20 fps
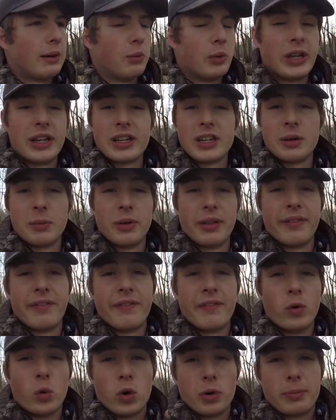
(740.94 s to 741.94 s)
we ended up with
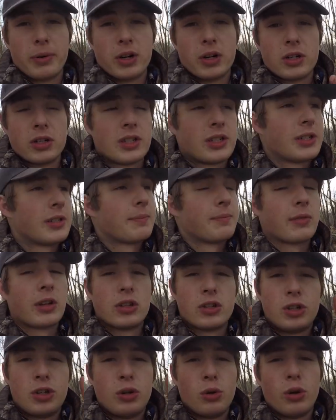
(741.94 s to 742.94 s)
four birds,
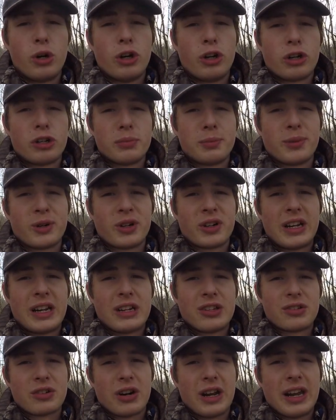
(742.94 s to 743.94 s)
two hooded
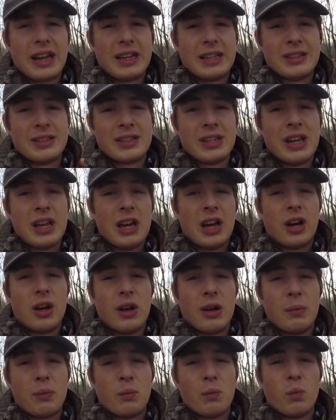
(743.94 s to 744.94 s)
merganser hens,
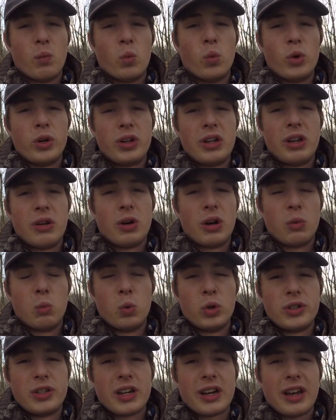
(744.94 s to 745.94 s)
a wood, a
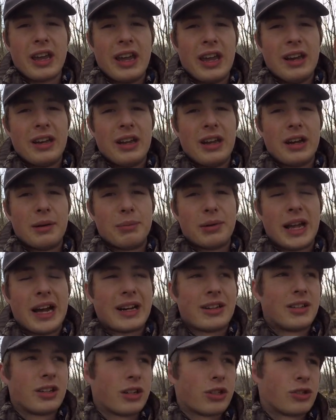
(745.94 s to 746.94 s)
wood duck hen, and a
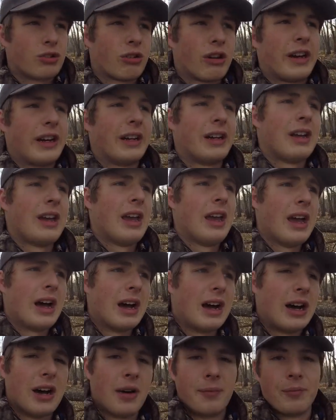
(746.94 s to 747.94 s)
black duck drake.
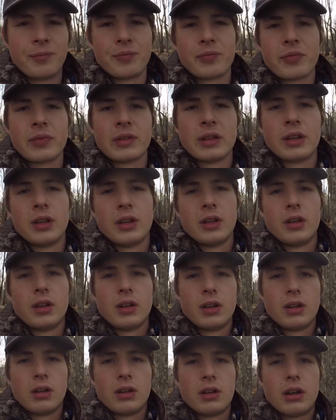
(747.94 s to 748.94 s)
Um,
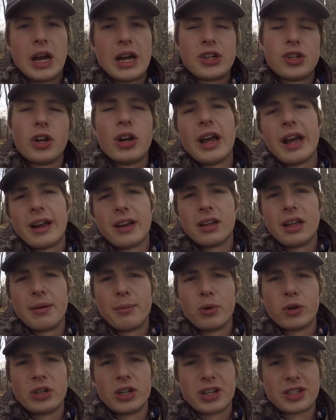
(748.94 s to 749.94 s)
I should have had a
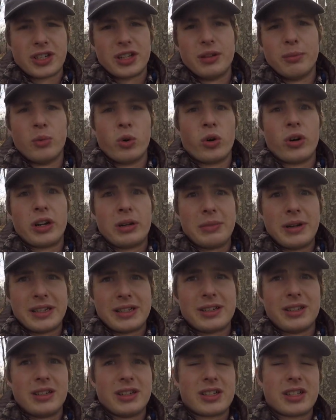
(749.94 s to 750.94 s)
lot more ducks in the morning,
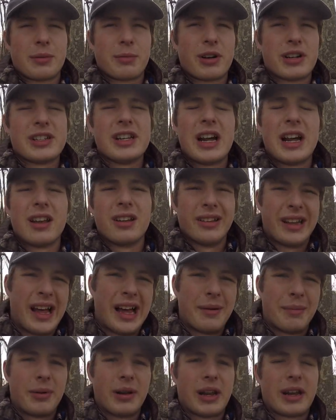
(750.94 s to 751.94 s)
basically, to summarize. Not a
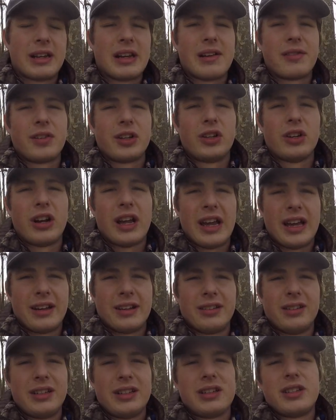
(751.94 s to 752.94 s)
lot, but I definitely could have had
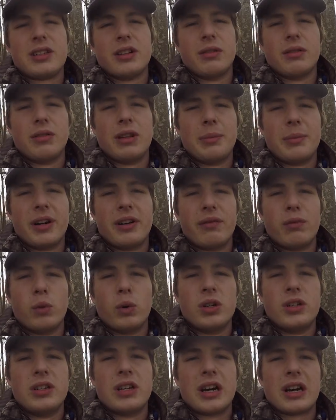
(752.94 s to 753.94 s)
at least a limit of
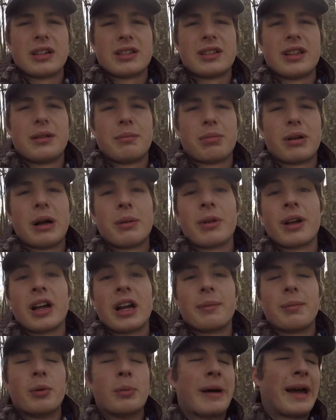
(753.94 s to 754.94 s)
wood ducks and probably a
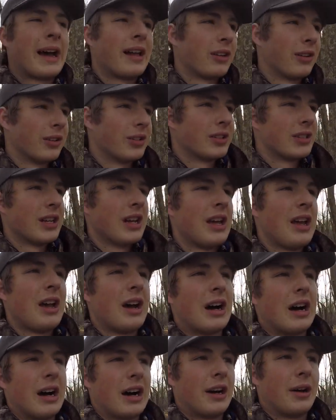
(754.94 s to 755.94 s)
couple mallards.
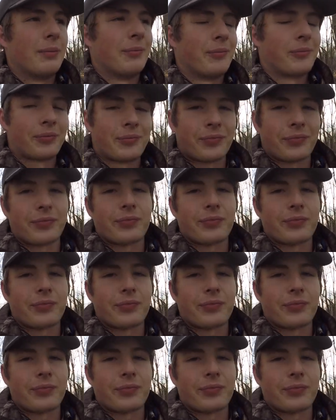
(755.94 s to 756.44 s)
Um,